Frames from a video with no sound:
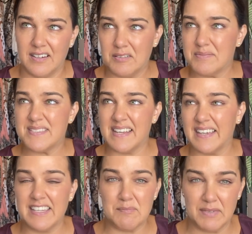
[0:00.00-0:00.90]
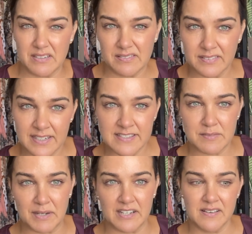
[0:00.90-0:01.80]
stuck in the middle, I
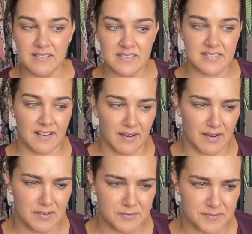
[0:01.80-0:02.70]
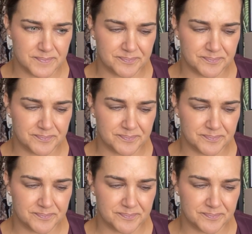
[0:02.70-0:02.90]
suppose, of